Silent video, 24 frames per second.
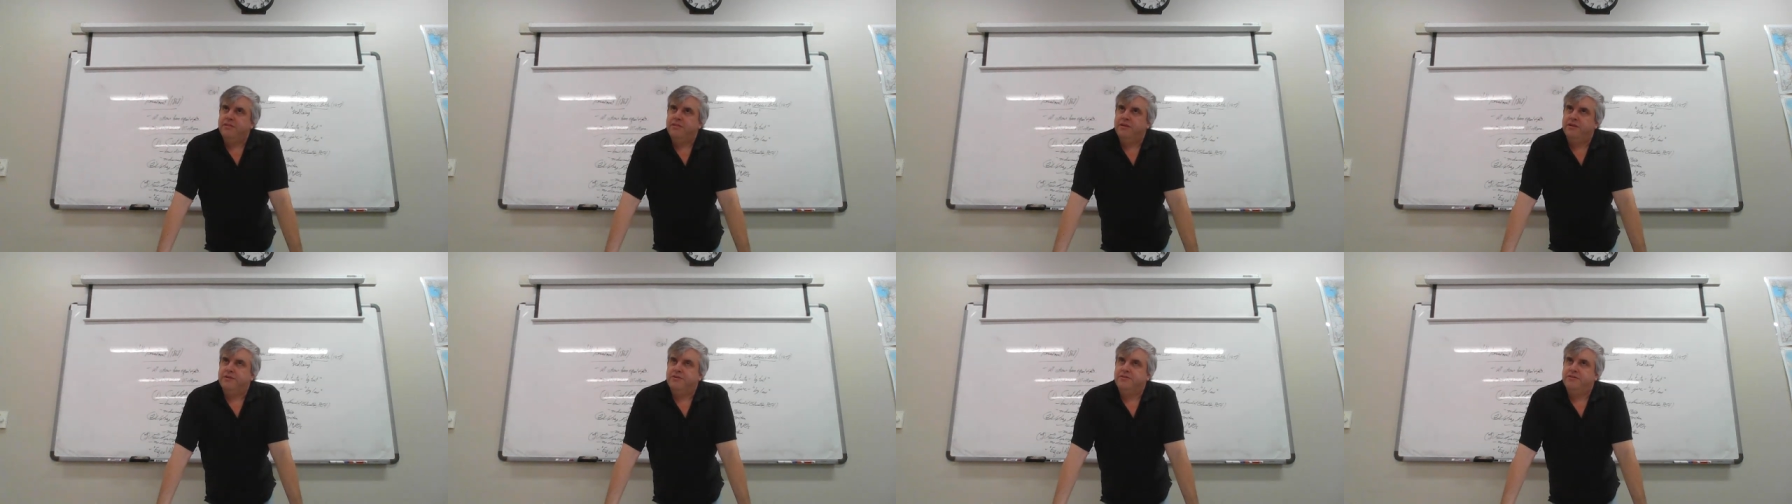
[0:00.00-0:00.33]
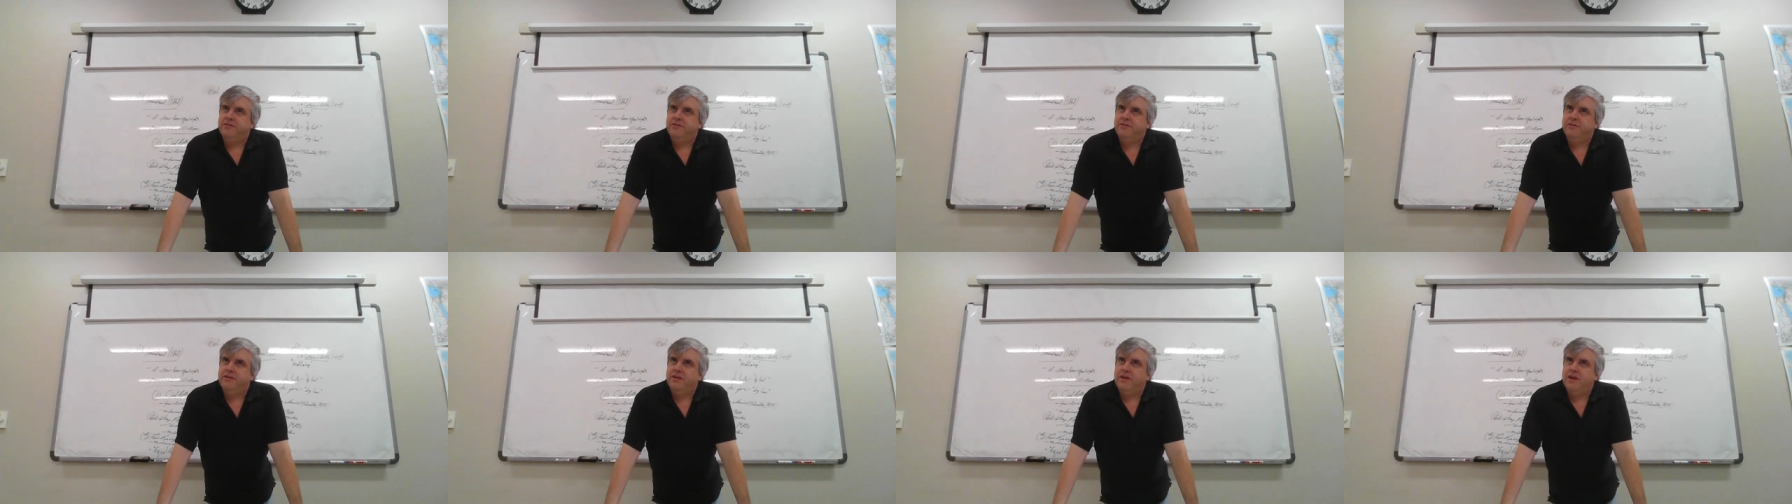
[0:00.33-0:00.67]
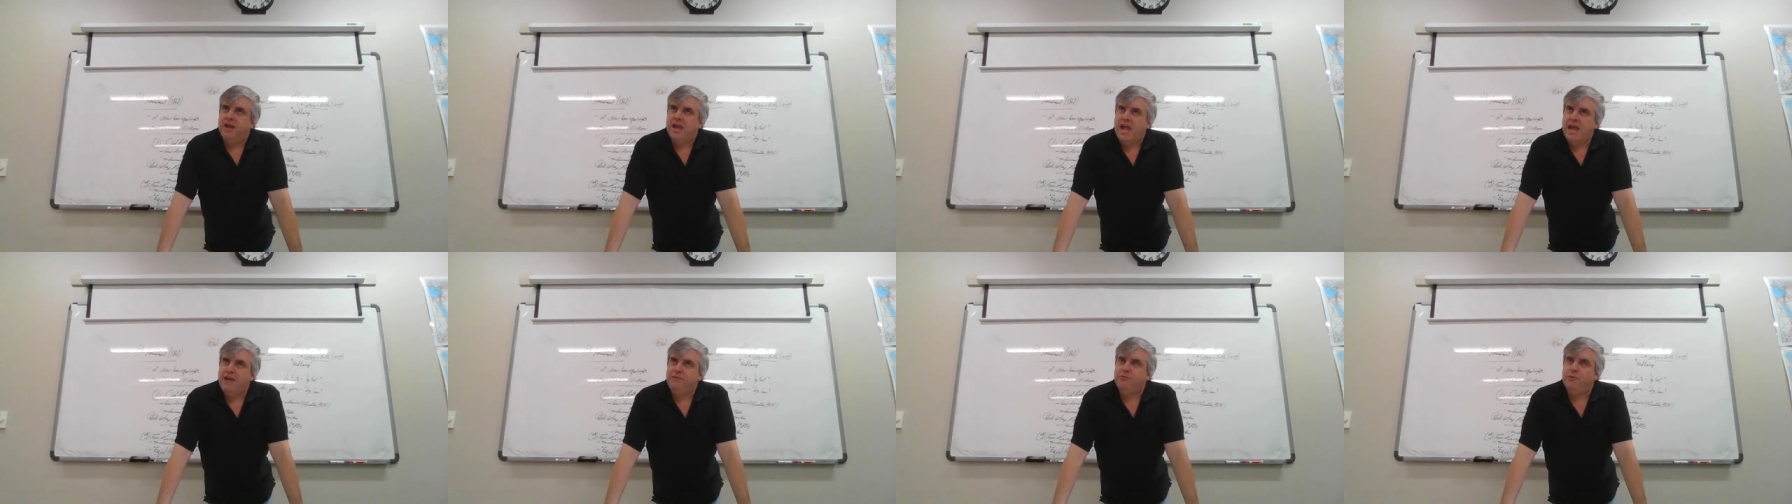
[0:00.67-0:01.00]
that
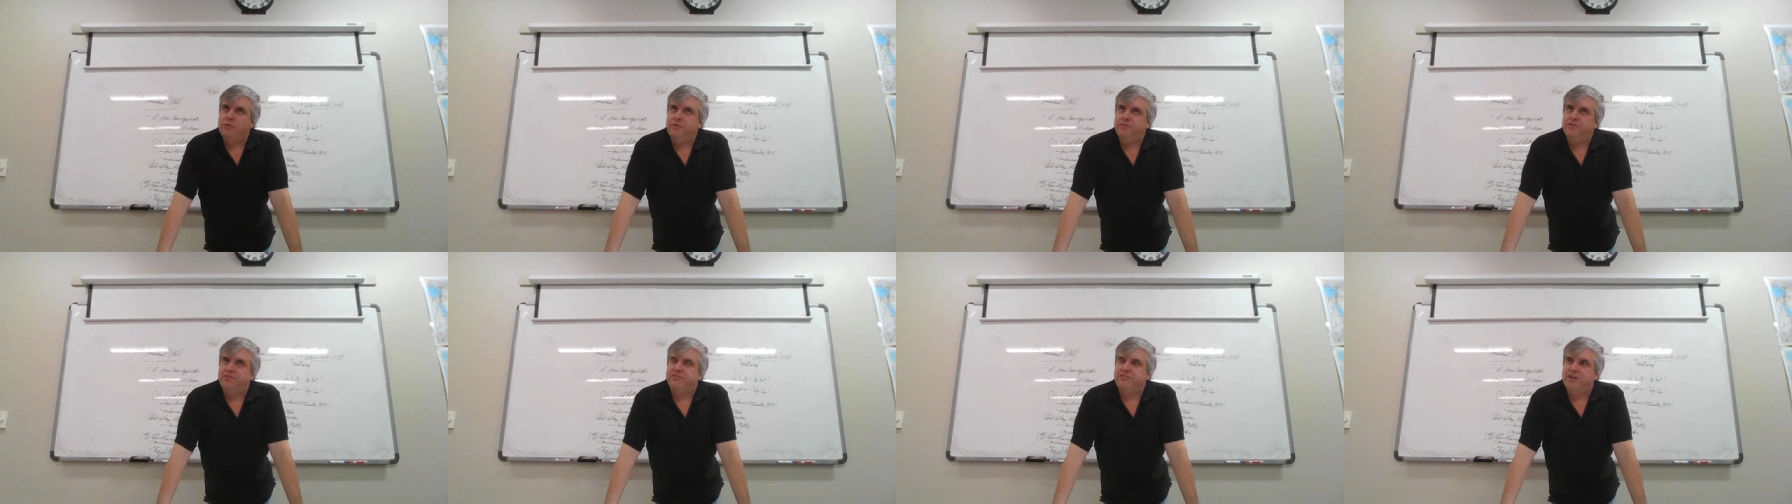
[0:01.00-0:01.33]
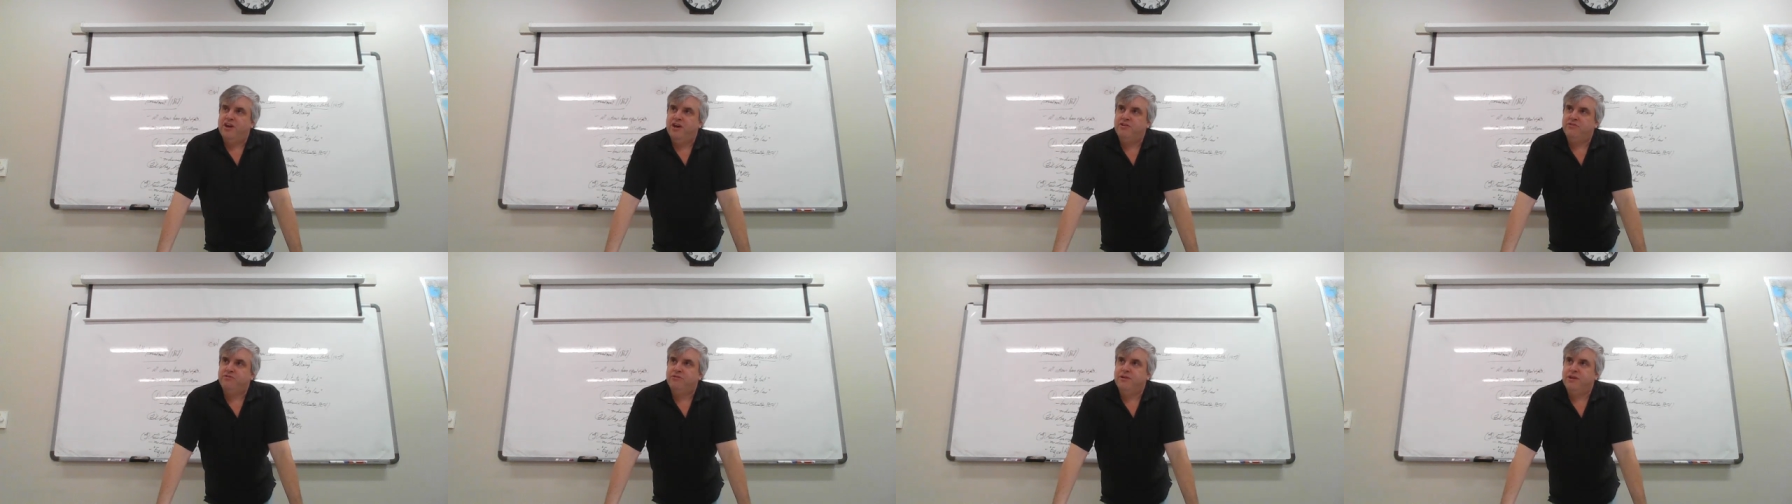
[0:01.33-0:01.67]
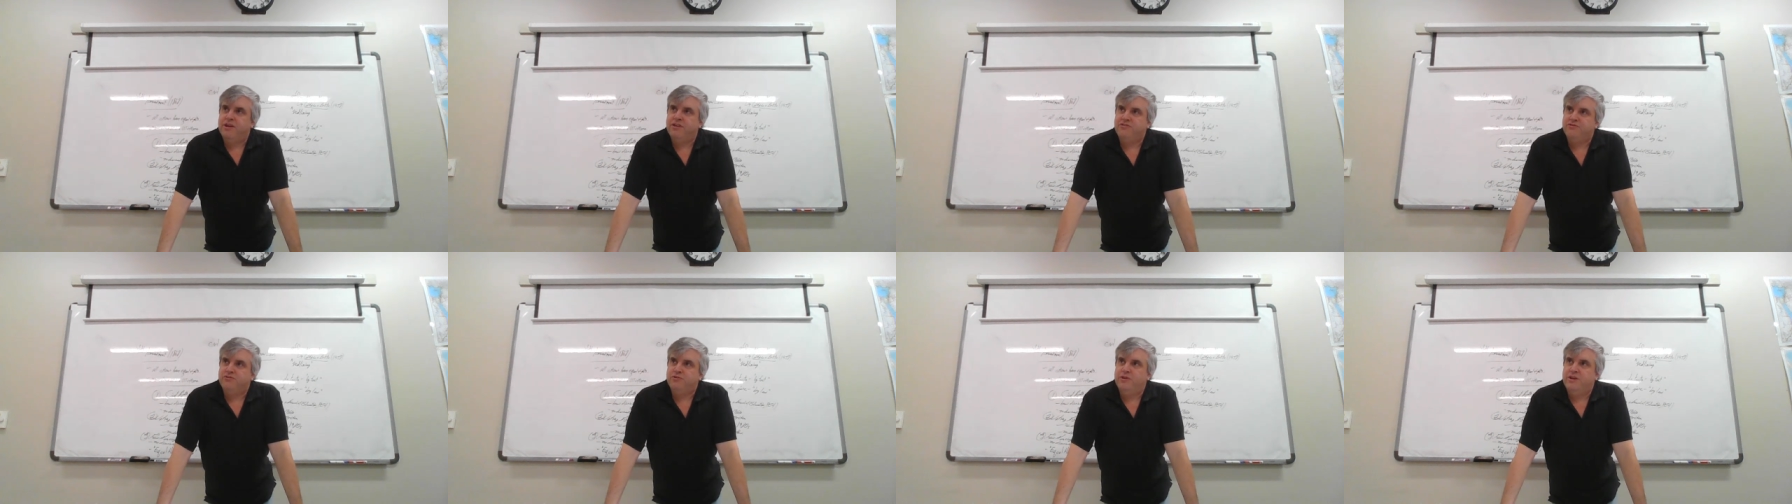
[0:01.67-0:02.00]
everyone in this
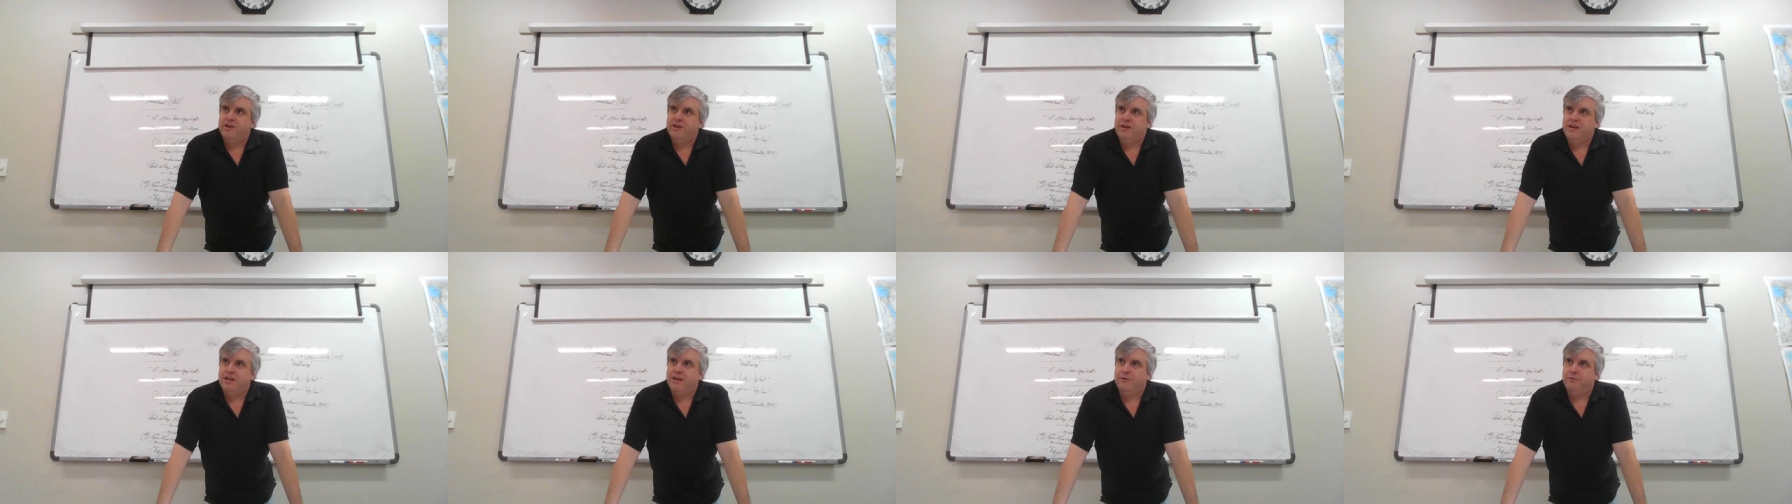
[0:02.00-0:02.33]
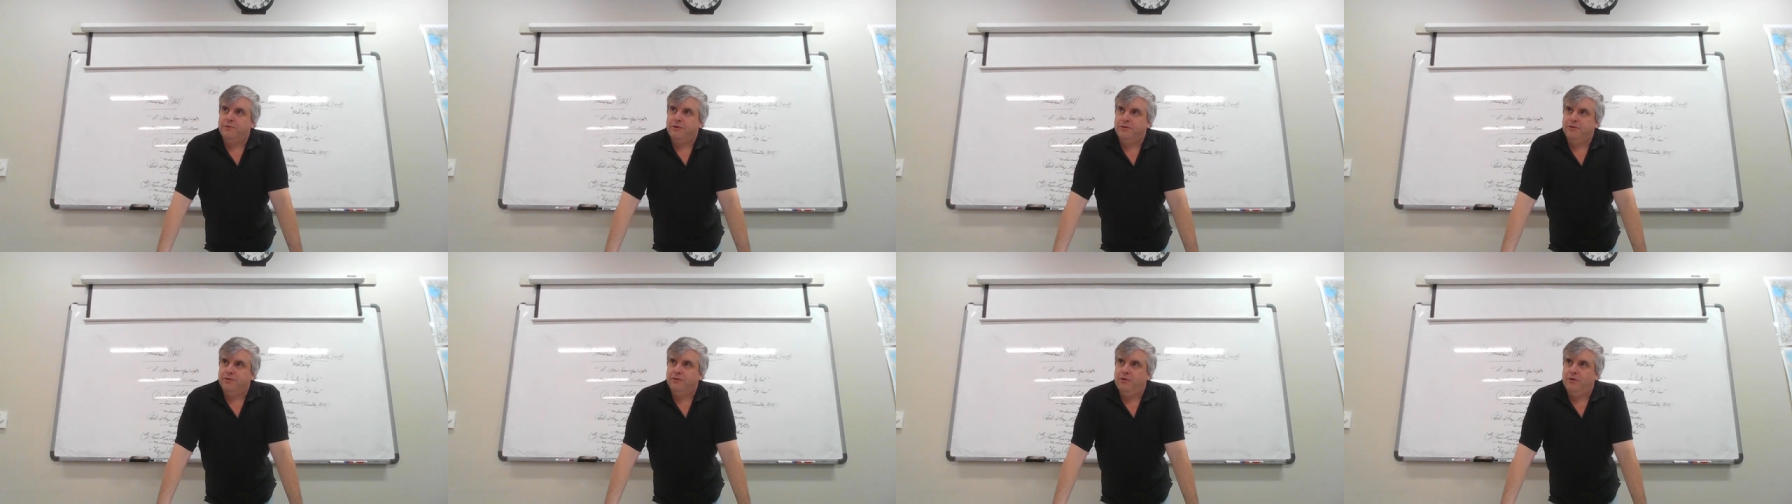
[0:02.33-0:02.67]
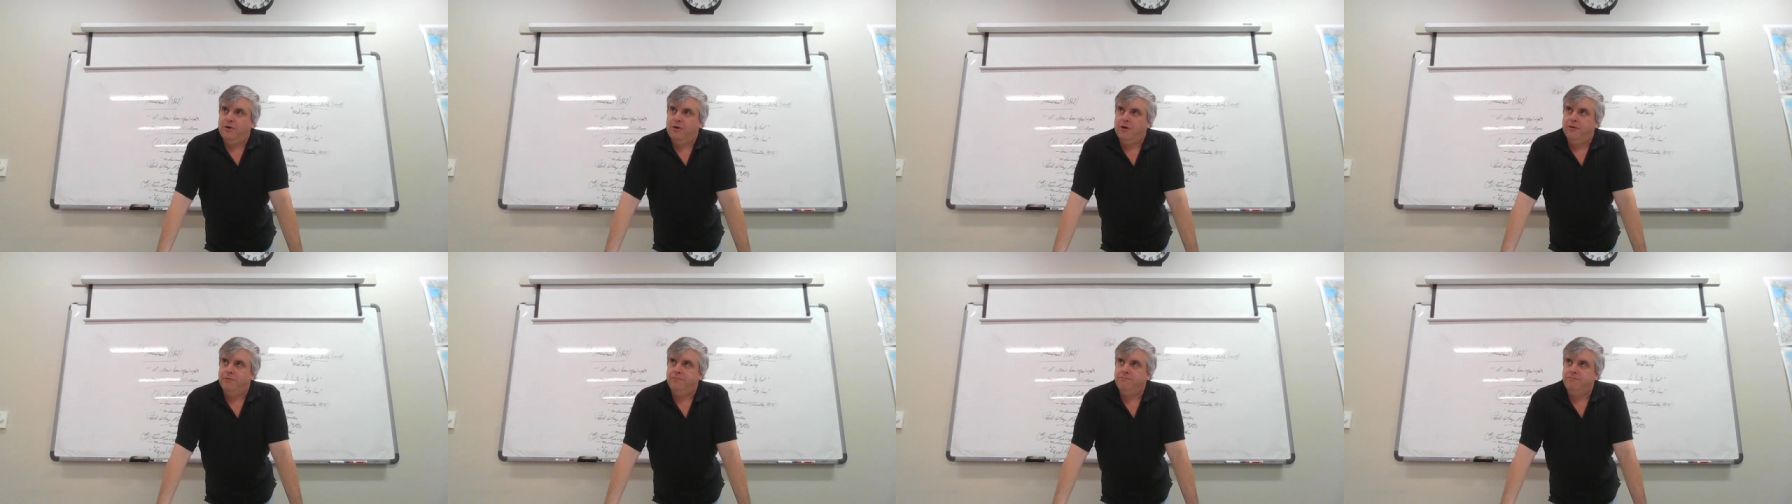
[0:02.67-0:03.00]
country is treated equally under the
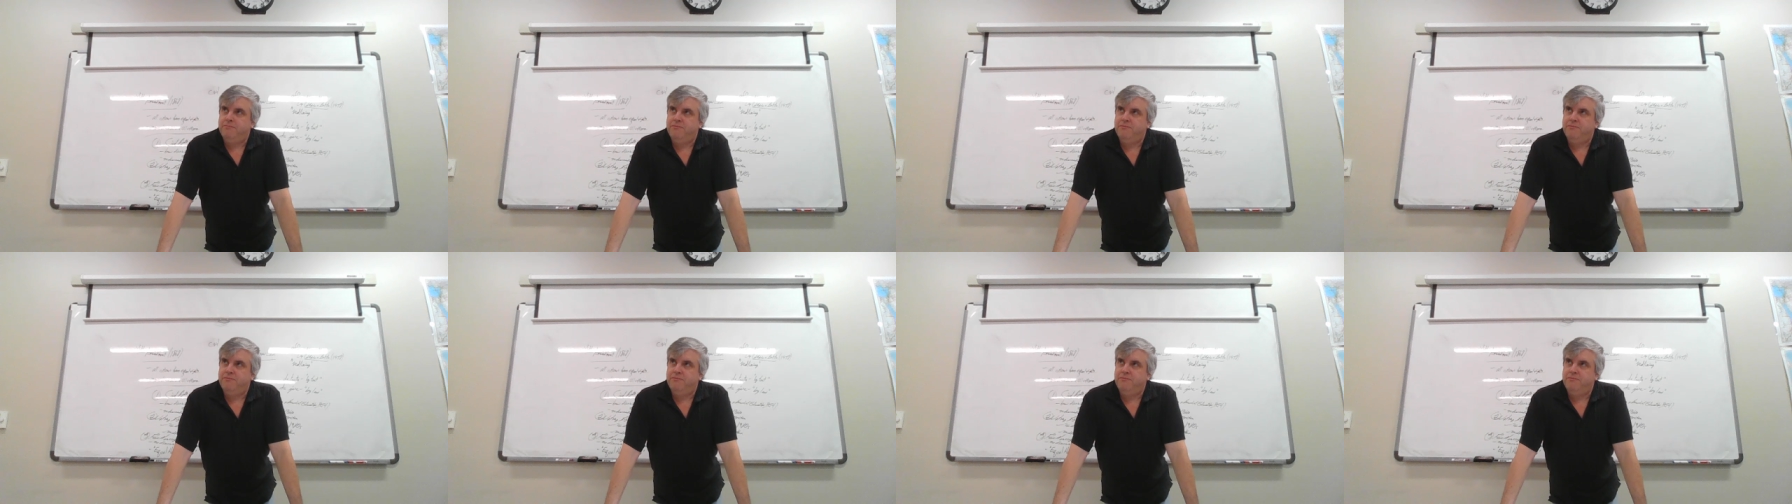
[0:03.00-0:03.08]
law.